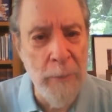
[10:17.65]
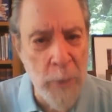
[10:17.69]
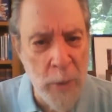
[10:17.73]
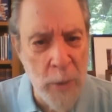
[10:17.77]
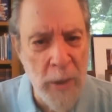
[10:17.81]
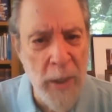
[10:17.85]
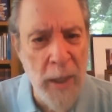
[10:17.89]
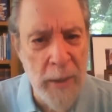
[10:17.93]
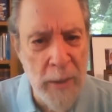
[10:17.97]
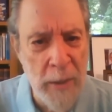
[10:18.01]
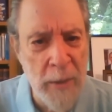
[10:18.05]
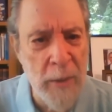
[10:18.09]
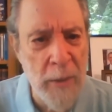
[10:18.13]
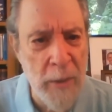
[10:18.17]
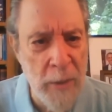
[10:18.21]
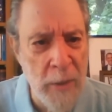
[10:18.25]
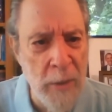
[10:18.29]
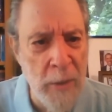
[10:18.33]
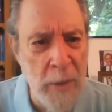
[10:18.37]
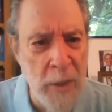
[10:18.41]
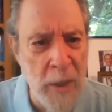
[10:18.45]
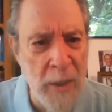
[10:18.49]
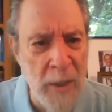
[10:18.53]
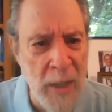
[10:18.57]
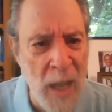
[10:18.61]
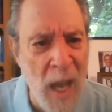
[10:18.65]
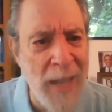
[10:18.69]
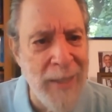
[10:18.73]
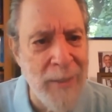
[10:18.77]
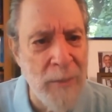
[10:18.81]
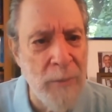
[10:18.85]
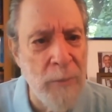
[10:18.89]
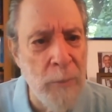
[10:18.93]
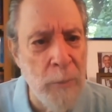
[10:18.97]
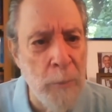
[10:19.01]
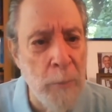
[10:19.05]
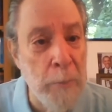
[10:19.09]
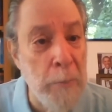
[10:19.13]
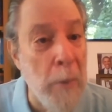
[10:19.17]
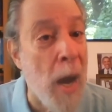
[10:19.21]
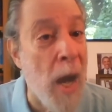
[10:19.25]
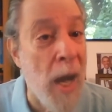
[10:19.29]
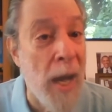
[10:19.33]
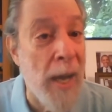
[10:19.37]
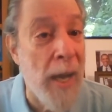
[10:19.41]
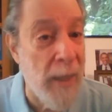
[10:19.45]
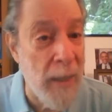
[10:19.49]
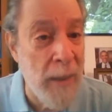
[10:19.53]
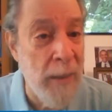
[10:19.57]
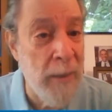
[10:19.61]
one I did not
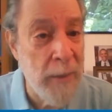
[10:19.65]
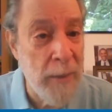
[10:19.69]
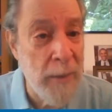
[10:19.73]
buy